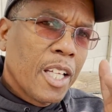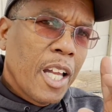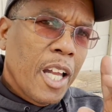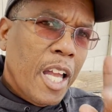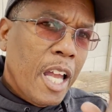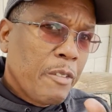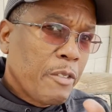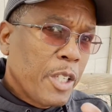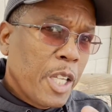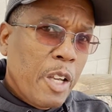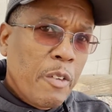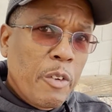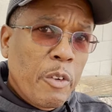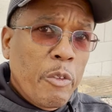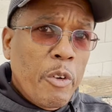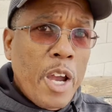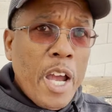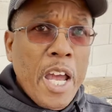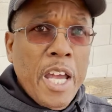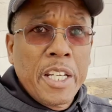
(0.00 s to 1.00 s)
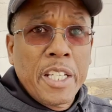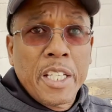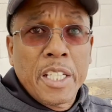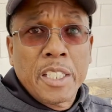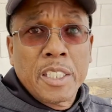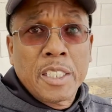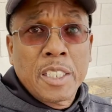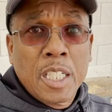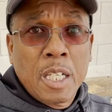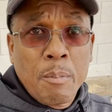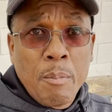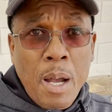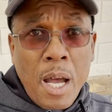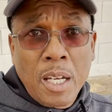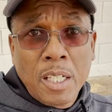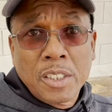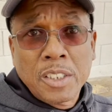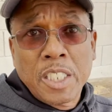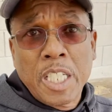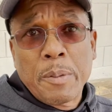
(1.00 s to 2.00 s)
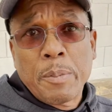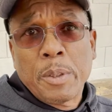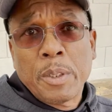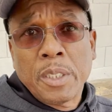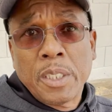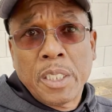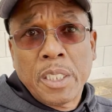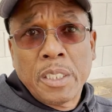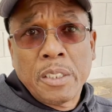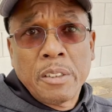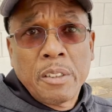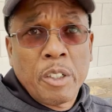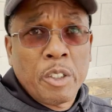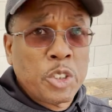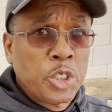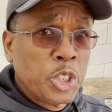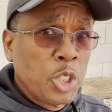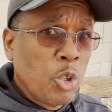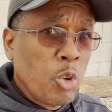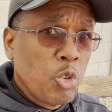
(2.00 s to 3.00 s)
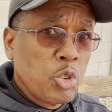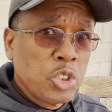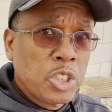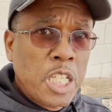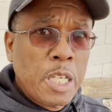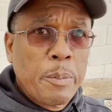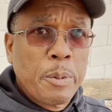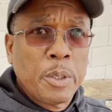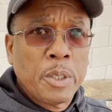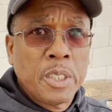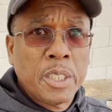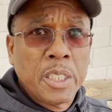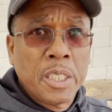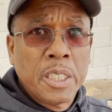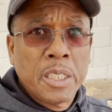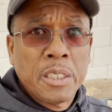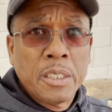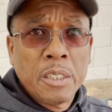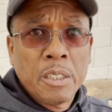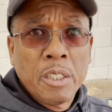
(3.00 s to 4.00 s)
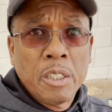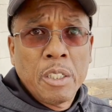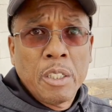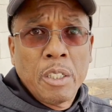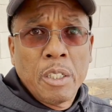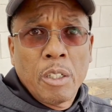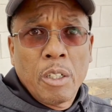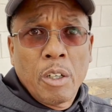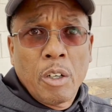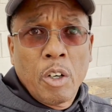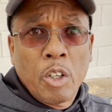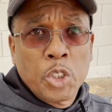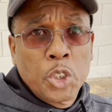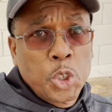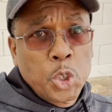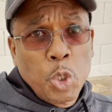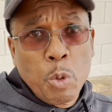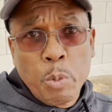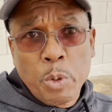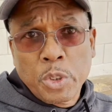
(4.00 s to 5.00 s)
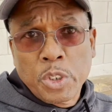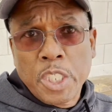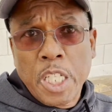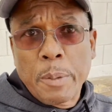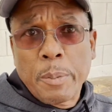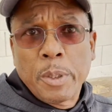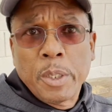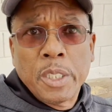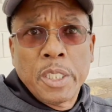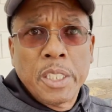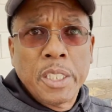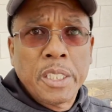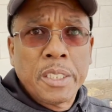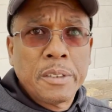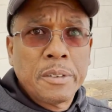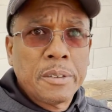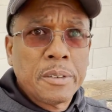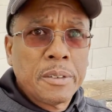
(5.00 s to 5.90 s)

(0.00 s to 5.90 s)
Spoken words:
have they ever rioted in Kamala's neighborhood or Joe's neighborhood or Schumer's neighborhood?